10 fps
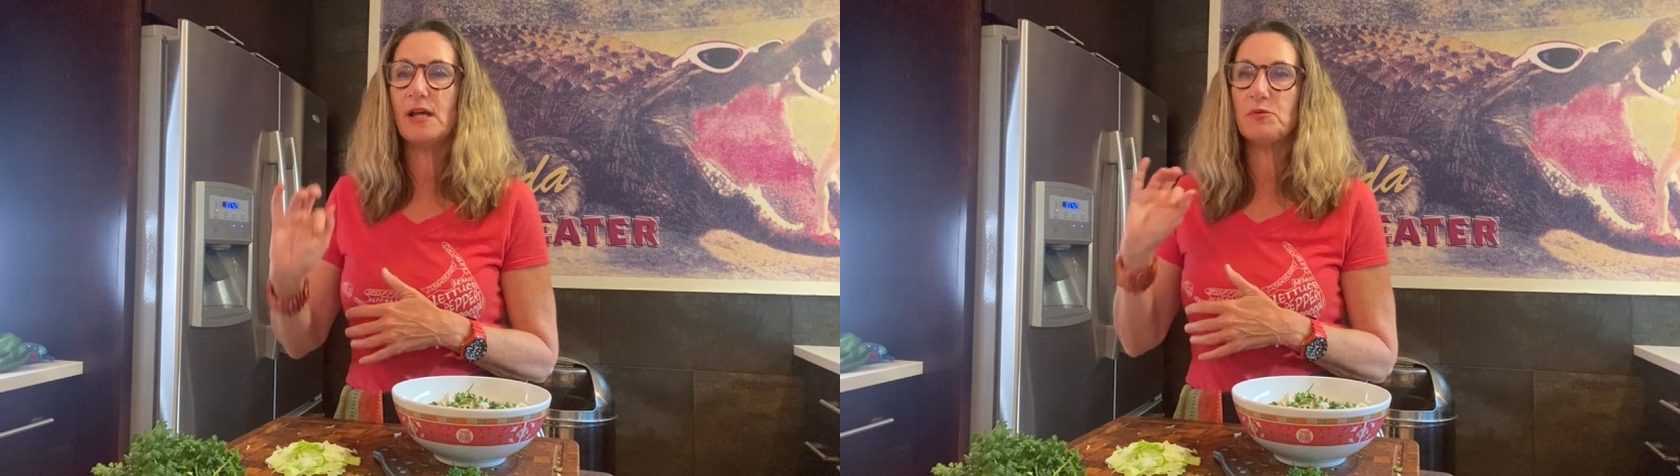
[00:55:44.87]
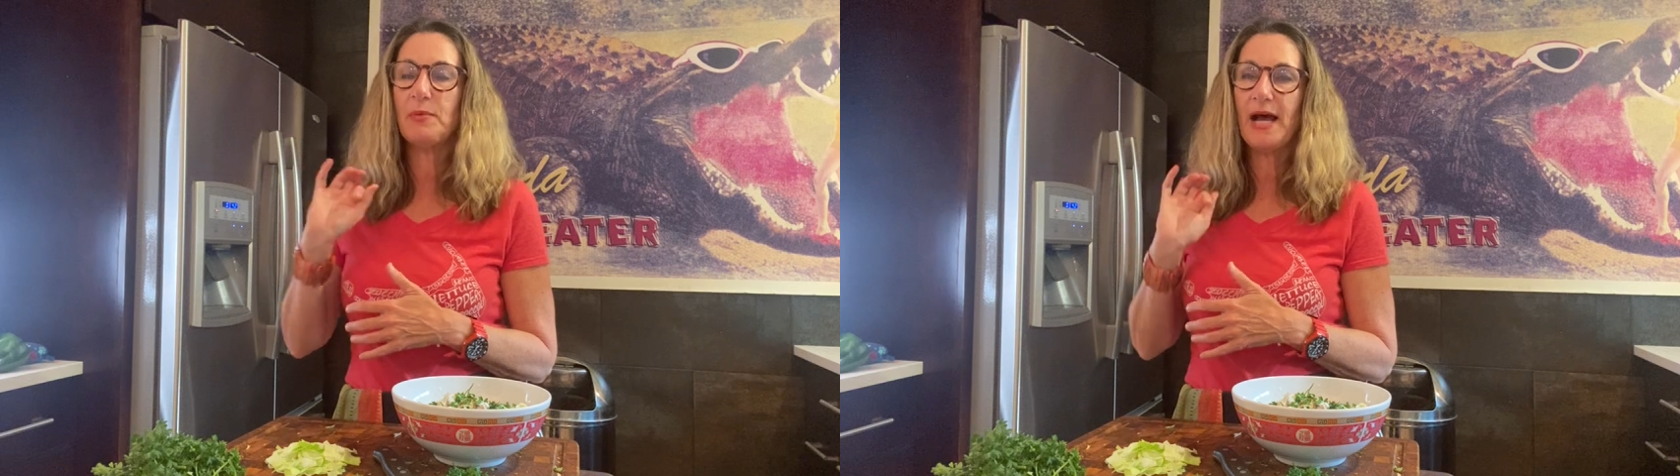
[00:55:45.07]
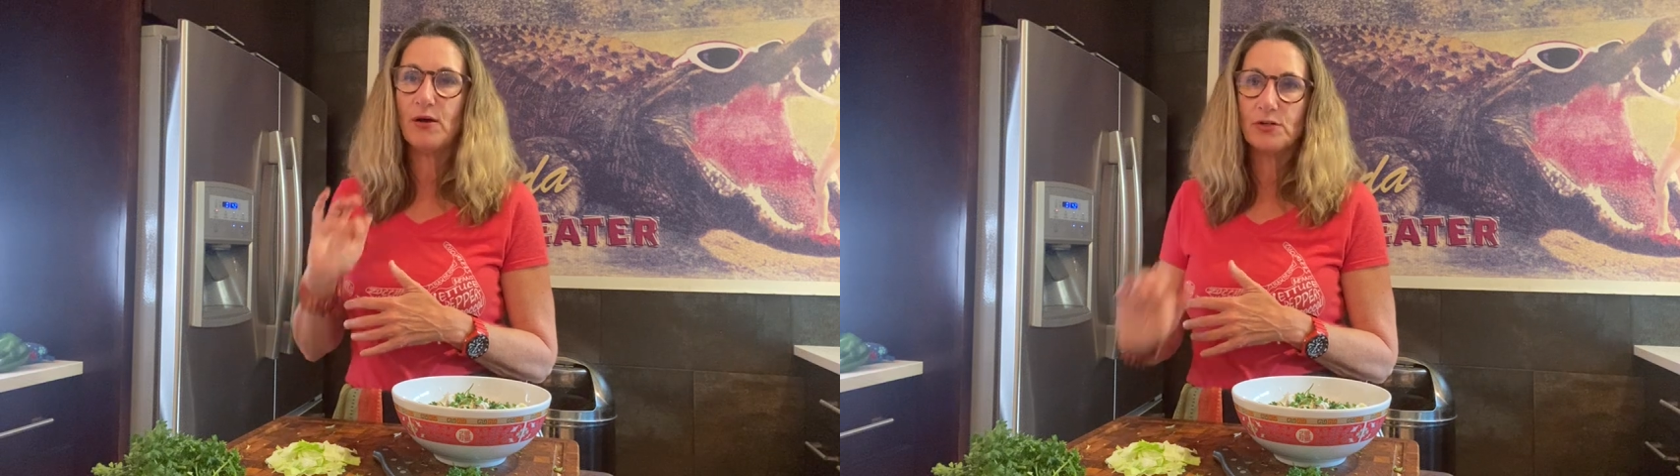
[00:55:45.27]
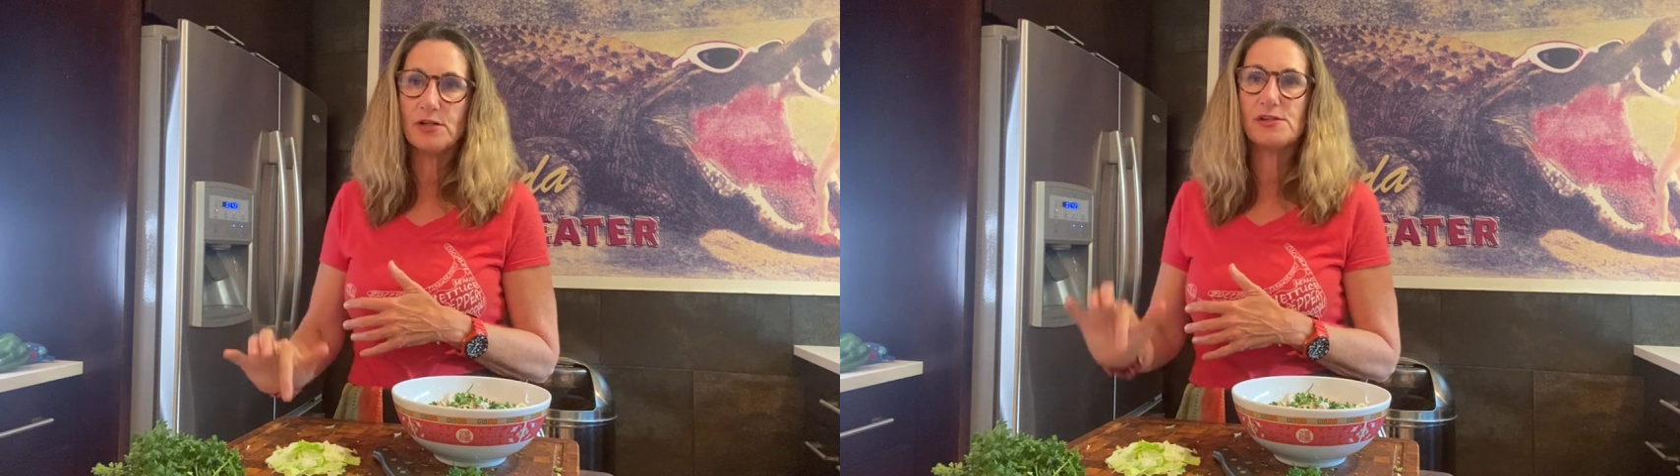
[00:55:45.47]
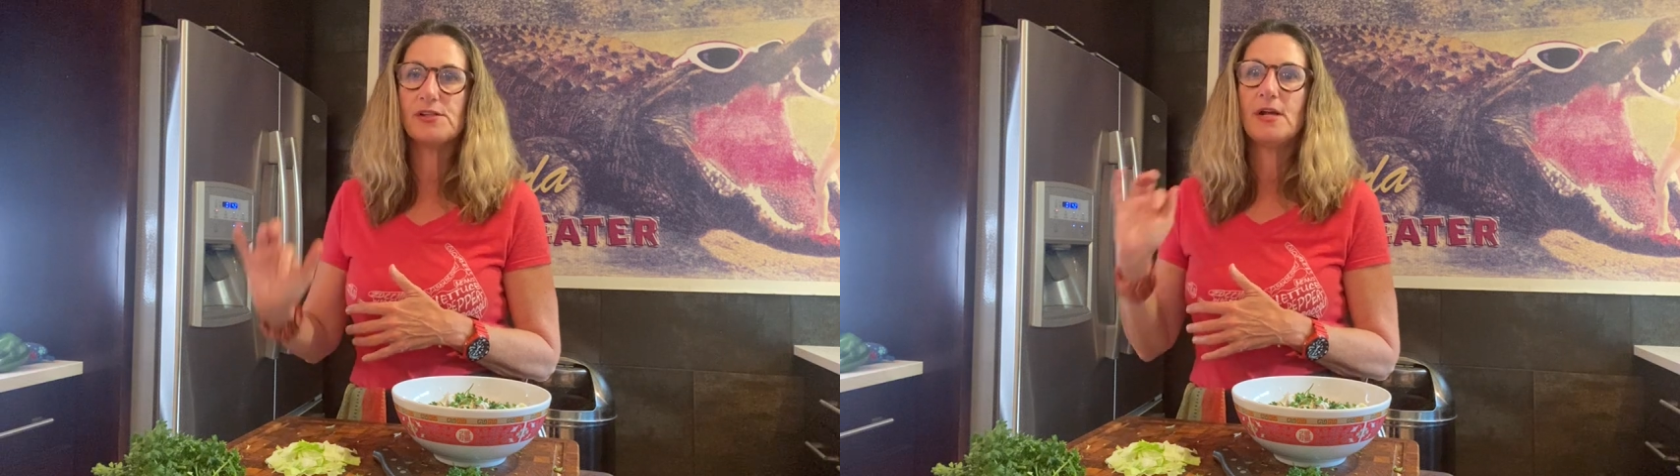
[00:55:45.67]
and
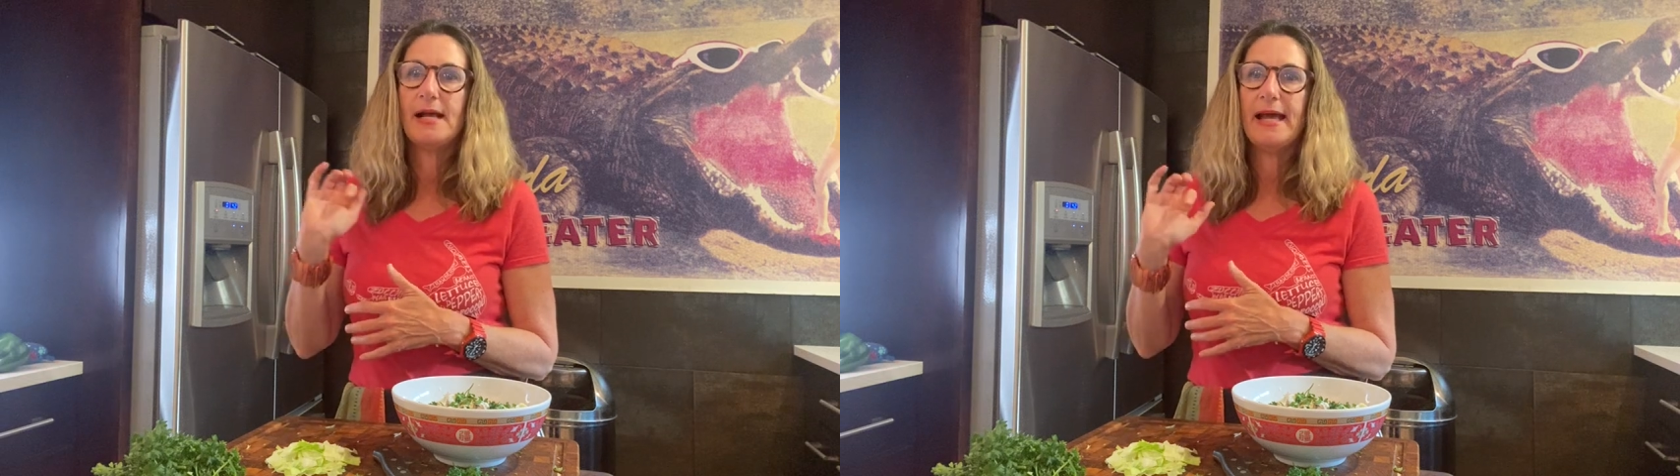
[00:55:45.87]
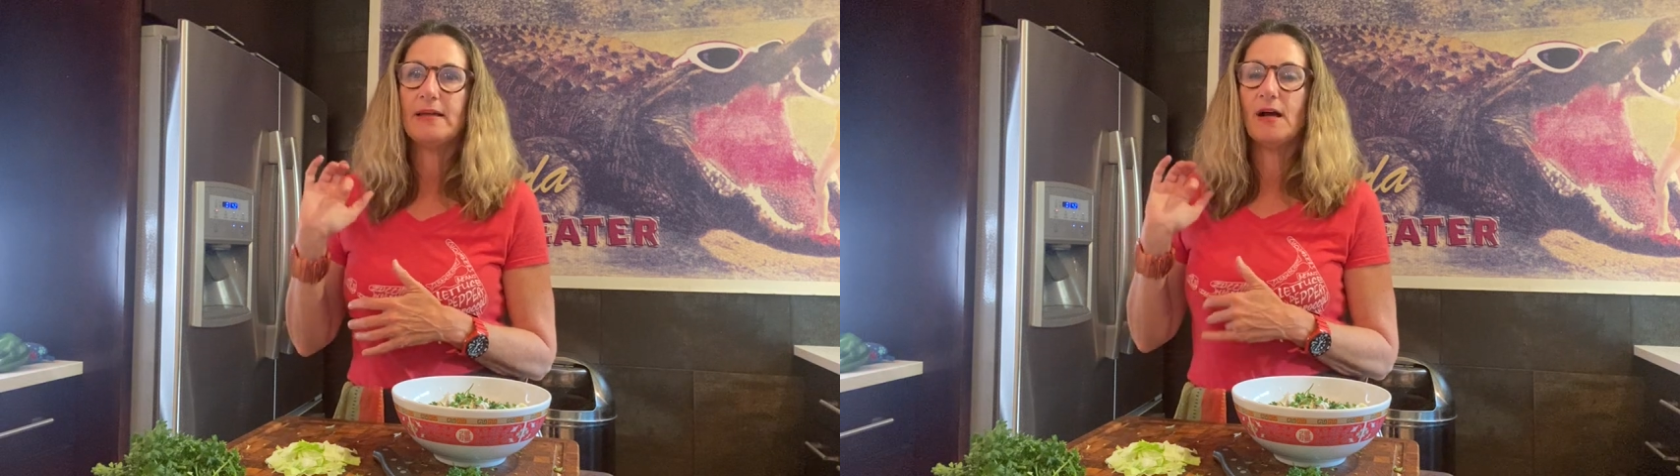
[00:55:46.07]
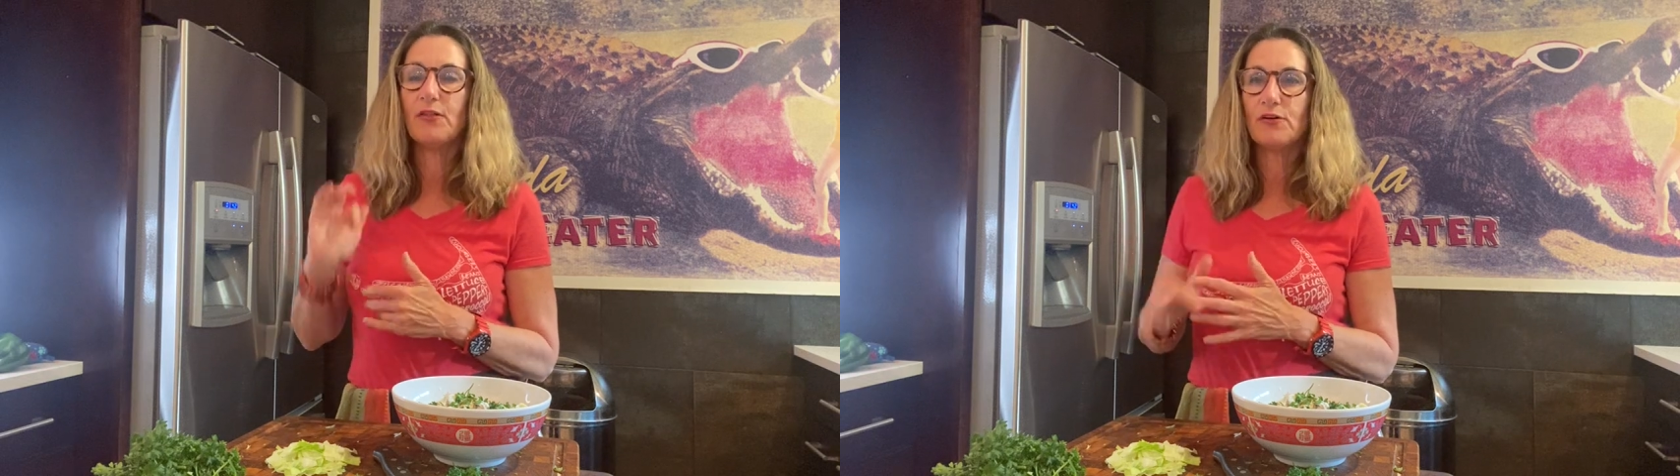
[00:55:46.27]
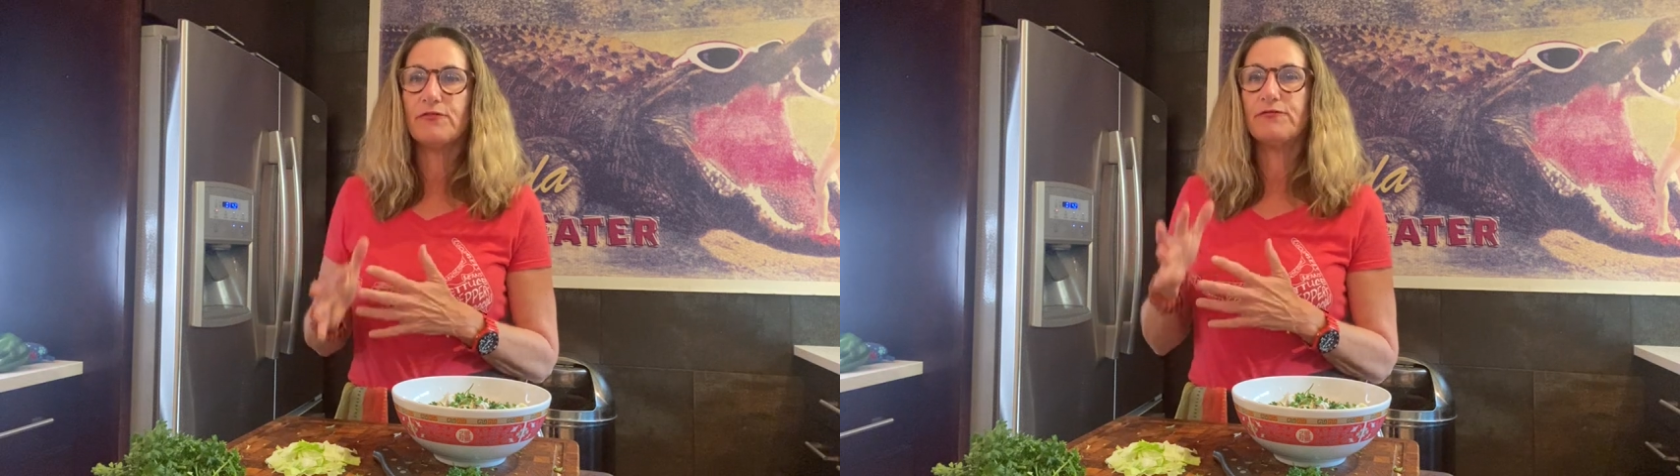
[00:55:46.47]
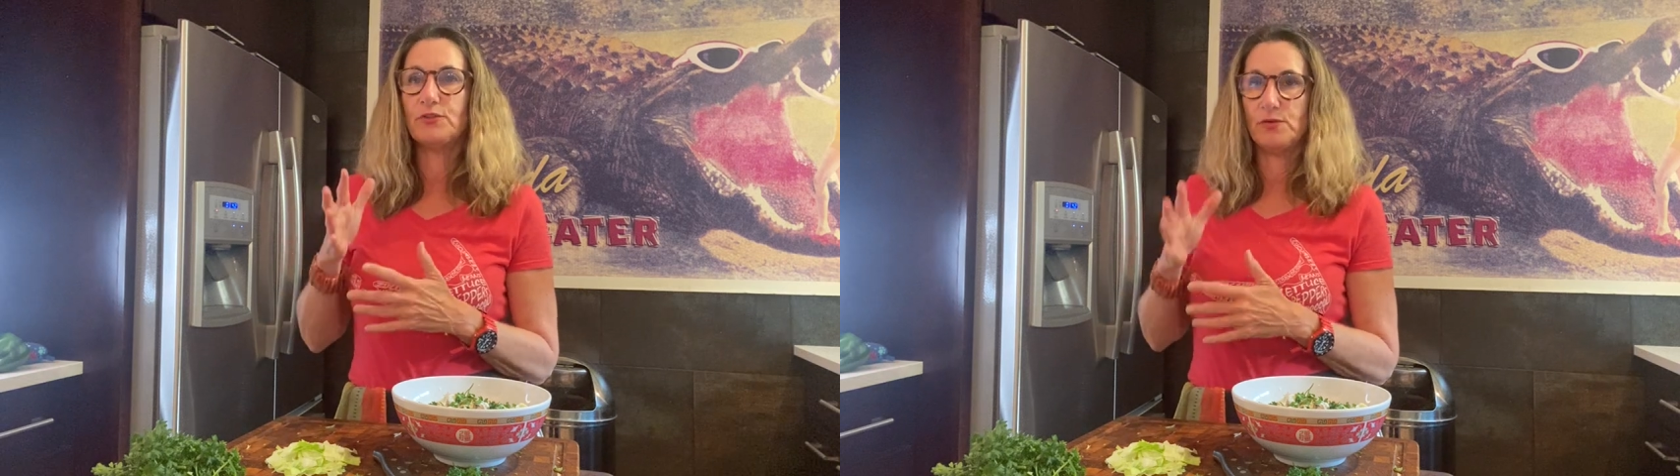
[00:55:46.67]
powders and other
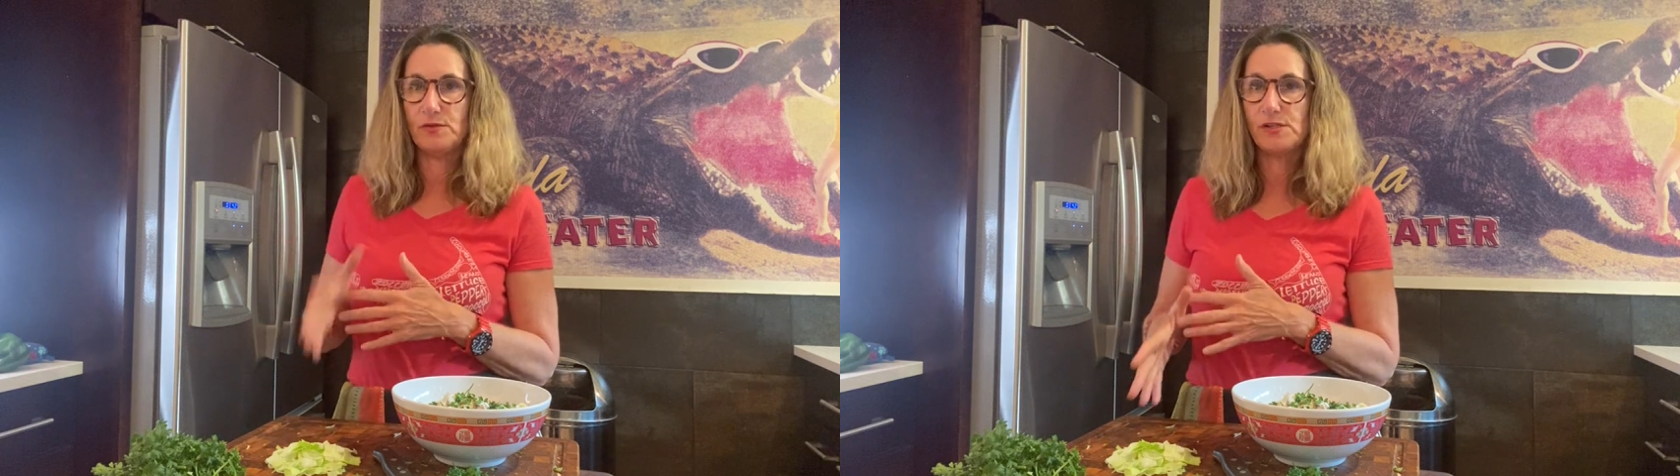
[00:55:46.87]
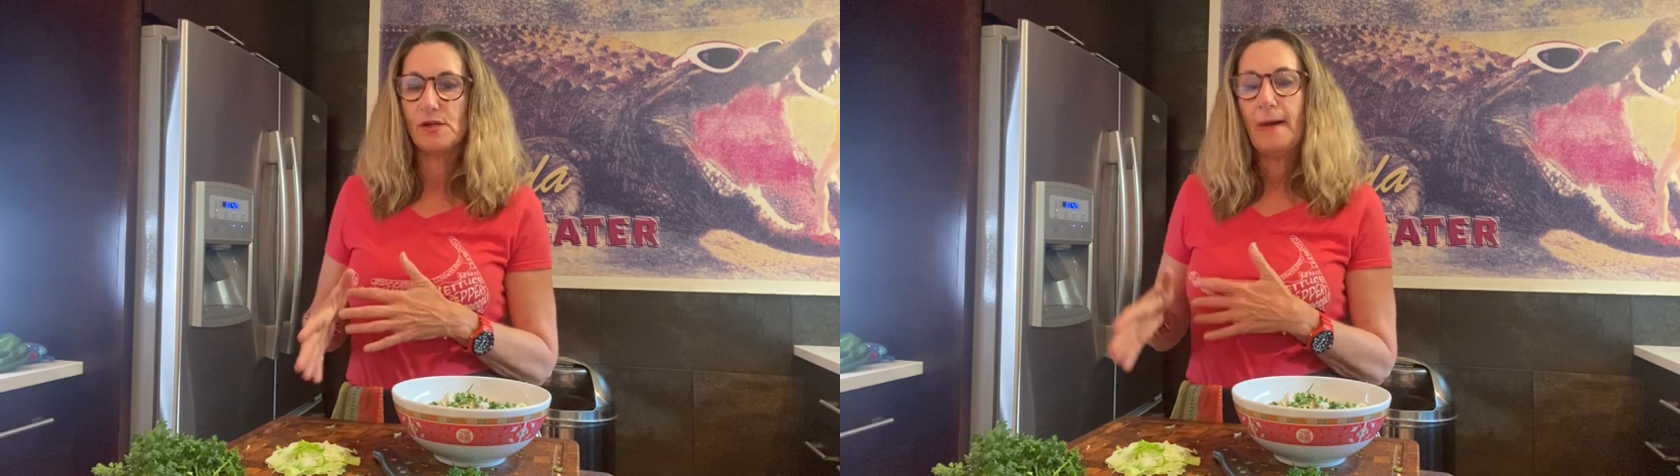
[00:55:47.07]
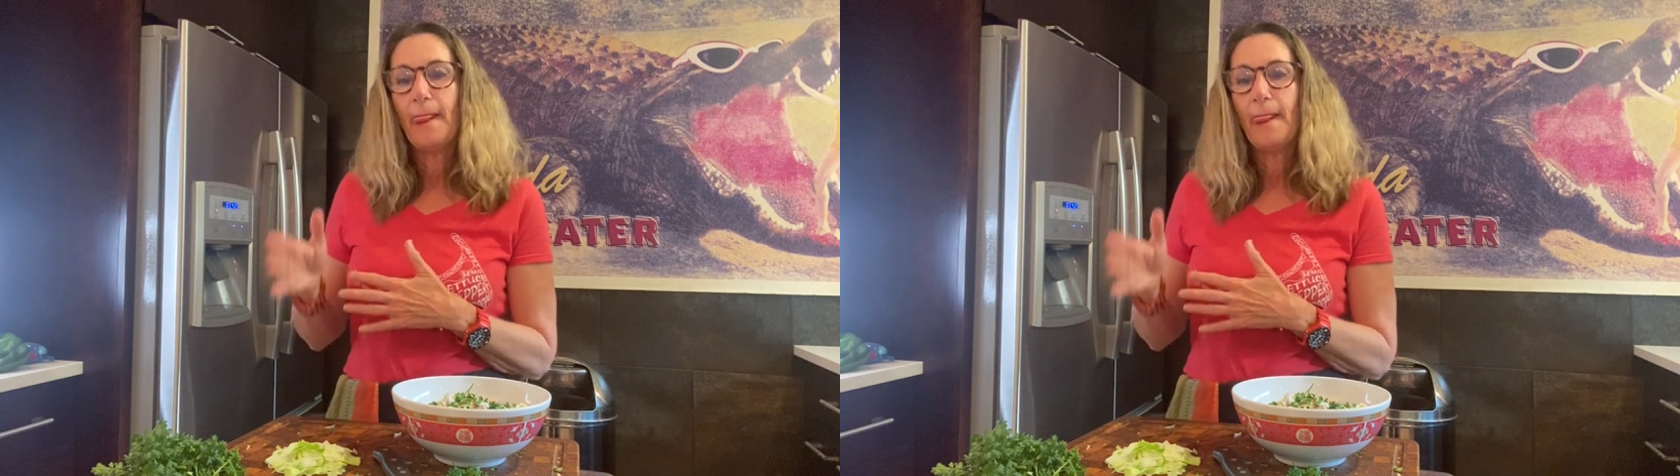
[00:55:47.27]
foods.